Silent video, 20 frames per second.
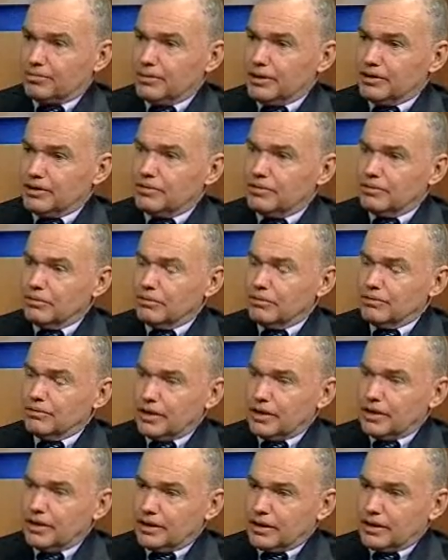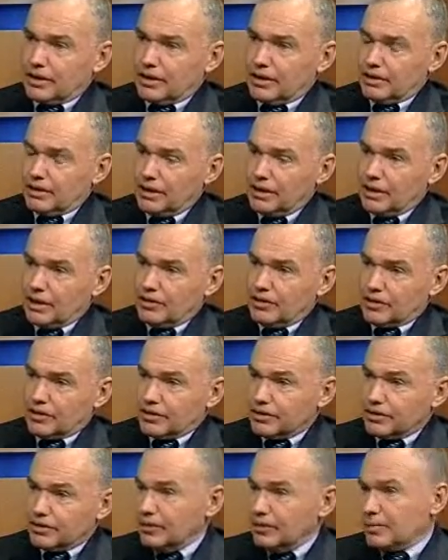we do the
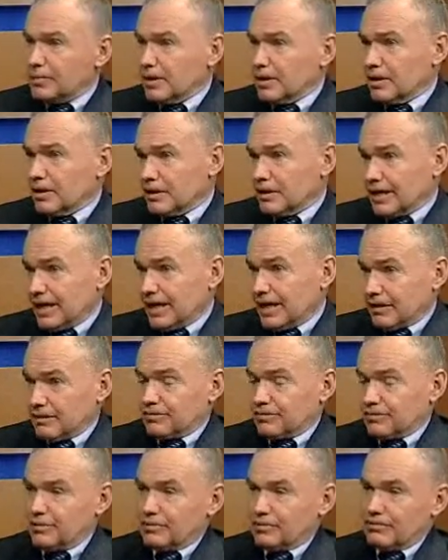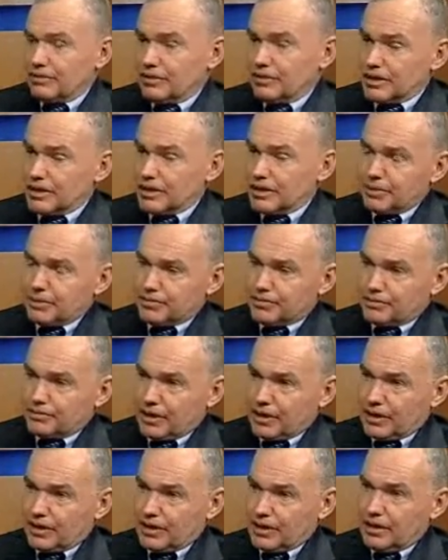NEPA analysis, the NEPA
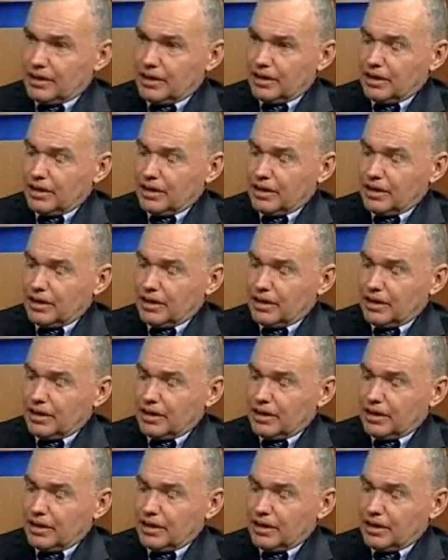study,